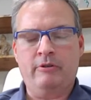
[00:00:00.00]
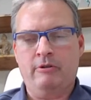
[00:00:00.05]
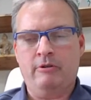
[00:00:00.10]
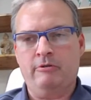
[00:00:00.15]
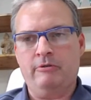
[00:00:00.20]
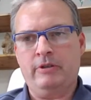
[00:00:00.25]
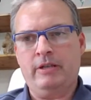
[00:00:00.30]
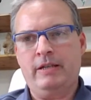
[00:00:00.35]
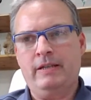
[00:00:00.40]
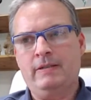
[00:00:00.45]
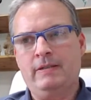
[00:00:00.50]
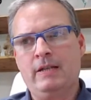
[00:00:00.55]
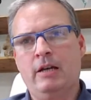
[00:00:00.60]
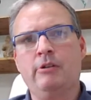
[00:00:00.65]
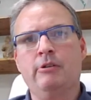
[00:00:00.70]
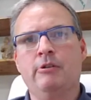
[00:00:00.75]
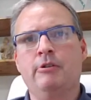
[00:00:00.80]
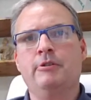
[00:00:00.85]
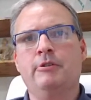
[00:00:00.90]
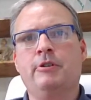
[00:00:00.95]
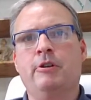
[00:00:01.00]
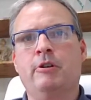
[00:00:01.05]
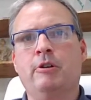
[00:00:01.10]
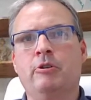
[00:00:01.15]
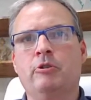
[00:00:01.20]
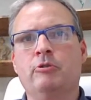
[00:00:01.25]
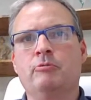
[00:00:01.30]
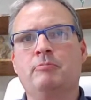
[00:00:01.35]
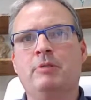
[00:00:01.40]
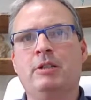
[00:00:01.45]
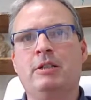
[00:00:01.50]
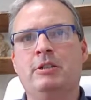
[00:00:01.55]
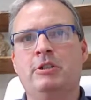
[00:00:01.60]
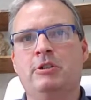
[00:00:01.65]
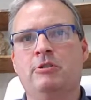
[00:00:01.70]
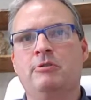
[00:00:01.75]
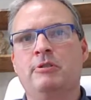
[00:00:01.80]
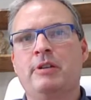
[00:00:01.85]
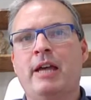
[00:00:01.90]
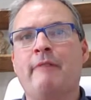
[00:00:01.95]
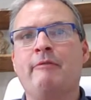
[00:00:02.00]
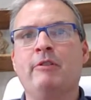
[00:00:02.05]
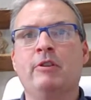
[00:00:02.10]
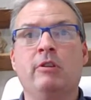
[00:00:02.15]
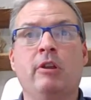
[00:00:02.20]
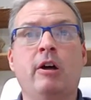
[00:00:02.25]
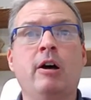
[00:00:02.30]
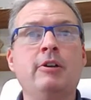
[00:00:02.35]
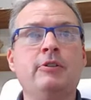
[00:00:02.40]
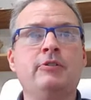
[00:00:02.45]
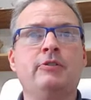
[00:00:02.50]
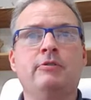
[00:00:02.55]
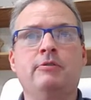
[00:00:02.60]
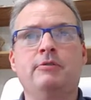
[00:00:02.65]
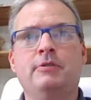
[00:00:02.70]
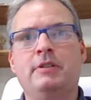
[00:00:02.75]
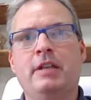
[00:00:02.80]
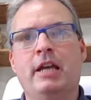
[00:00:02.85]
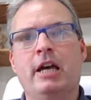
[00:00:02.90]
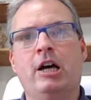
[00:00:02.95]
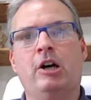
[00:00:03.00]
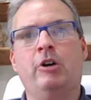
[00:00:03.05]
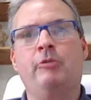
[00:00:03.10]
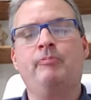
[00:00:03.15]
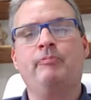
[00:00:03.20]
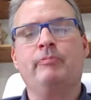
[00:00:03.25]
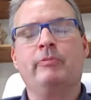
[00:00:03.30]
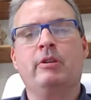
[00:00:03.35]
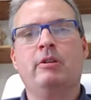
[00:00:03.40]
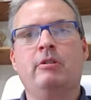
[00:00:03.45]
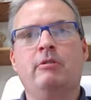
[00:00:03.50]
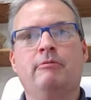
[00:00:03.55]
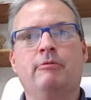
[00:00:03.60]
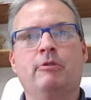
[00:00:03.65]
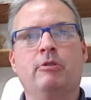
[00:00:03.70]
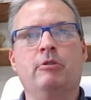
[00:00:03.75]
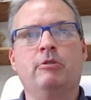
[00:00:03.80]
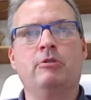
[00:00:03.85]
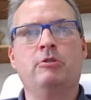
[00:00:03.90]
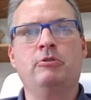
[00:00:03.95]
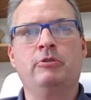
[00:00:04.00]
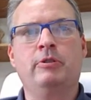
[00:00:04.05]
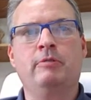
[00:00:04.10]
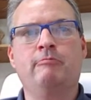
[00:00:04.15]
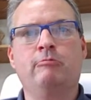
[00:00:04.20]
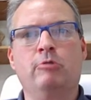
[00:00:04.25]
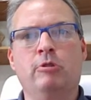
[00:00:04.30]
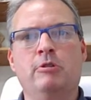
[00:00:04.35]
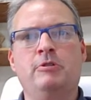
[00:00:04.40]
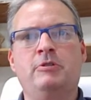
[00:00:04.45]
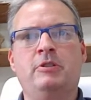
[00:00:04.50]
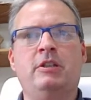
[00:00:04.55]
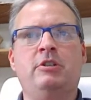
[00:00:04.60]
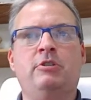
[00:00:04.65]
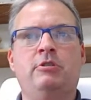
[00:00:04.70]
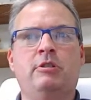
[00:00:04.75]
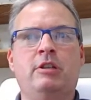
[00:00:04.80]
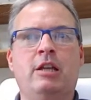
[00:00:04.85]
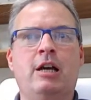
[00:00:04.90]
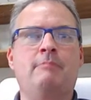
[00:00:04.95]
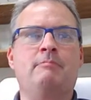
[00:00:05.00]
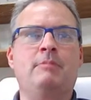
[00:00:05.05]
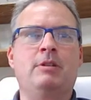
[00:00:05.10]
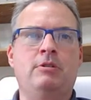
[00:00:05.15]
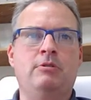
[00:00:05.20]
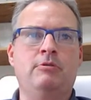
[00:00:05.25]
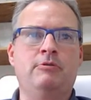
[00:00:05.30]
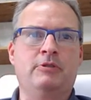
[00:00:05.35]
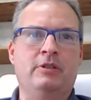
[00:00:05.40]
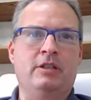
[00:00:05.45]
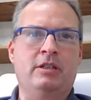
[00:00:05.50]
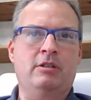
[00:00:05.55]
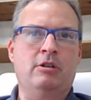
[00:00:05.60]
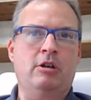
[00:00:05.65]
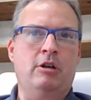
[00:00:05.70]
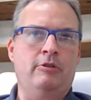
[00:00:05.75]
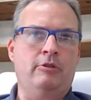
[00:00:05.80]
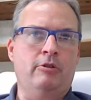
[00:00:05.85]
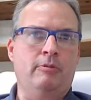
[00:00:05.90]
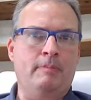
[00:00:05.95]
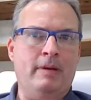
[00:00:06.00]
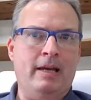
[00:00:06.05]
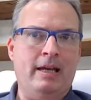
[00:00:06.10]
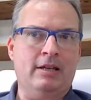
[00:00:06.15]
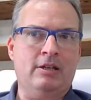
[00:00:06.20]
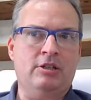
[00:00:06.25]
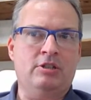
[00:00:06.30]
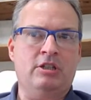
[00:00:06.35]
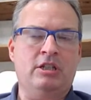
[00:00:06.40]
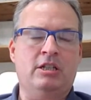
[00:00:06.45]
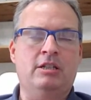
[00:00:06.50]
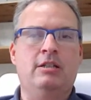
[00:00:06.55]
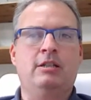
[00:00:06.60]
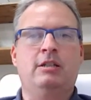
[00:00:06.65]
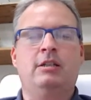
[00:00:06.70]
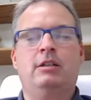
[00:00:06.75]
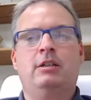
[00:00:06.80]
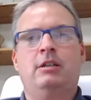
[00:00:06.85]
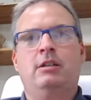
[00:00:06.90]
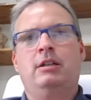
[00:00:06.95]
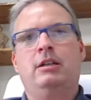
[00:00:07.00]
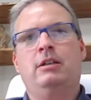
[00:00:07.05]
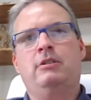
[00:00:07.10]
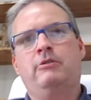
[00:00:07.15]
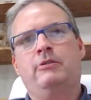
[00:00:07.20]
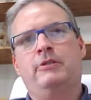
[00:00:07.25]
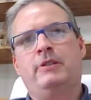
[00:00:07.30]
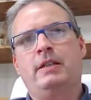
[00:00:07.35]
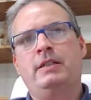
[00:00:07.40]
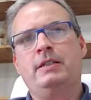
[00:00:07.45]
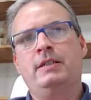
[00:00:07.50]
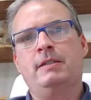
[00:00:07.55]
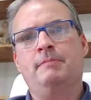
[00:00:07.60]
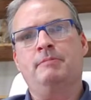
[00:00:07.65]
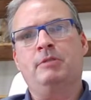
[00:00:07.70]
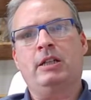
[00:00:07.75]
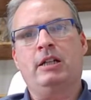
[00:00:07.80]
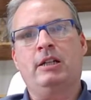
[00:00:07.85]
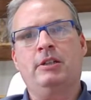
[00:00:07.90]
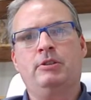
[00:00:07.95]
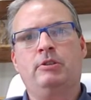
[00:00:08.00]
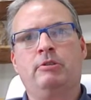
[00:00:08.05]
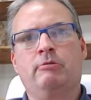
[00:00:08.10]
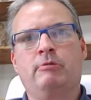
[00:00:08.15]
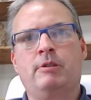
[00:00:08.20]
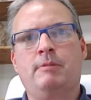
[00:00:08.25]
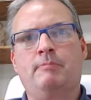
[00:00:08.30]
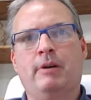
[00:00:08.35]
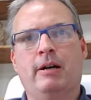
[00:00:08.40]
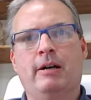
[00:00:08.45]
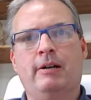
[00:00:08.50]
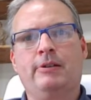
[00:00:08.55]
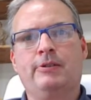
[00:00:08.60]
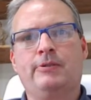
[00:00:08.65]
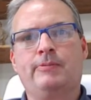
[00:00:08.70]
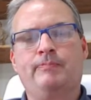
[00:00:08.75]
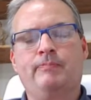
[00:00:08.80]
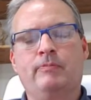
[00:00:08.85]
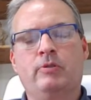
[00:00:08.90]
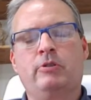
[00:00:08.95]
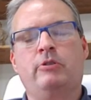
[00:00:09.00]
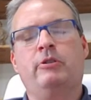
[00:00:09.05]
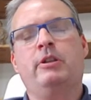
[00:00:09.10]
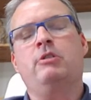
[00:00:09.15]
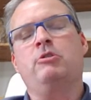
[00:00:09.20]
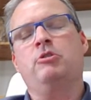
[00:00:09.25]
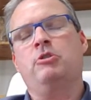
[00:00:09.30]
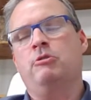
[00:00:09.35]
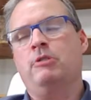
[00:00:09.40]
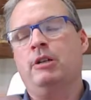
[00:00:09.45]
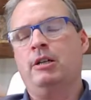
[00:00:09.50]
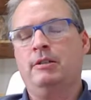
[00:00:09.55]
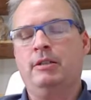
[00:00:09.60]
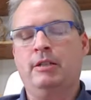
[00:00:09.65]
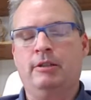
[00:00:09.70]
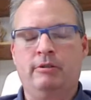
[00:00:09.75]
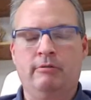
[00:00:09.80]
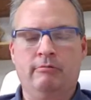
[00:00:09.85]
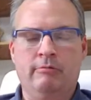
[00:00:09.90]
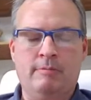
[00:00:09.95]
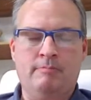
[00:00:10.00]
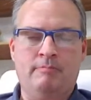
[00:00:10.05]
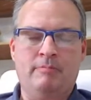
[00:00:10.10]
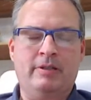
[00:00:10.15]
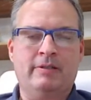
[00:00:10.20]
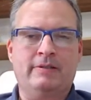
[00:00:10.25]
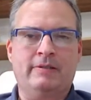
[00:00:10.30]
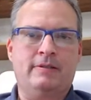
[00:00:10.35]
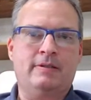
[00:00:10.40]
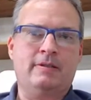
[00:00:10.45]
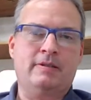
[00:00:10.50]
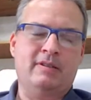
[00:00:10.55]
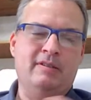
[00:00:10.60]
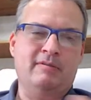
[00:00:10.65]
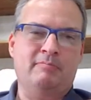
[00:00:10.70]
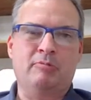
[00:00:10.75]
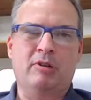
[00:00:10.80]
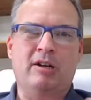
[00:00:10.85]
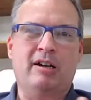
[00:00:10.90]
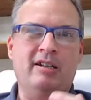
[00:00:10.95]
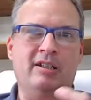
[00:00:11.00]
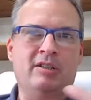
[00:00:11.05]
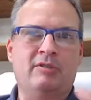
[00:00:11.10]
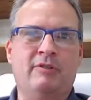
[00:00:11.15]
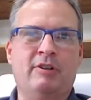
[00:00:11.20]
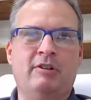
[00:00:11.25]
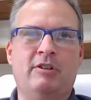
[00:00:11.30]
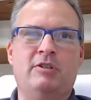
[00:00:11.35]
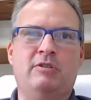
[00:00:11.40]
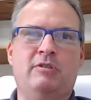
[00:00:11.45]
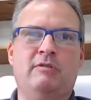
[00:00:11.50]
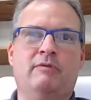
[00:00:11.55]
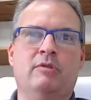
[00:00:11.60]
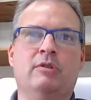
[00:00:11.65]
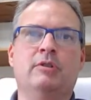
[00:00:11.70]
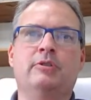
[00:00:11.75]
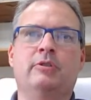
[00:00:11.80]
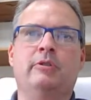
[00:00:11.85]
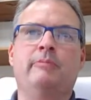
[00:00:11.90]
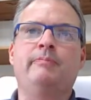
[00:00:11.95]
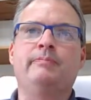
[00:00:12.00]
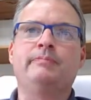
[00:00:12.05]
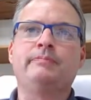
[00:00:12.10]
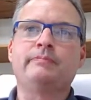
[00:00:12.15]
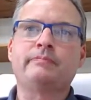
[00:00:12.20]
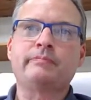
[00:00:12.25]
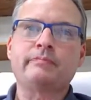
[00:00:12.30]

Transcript: So these sellers are having lawsuits now for using words they should not be using on their packaging, and they're sending them to us to Rebox. So they'll go out and get because the product's very universal,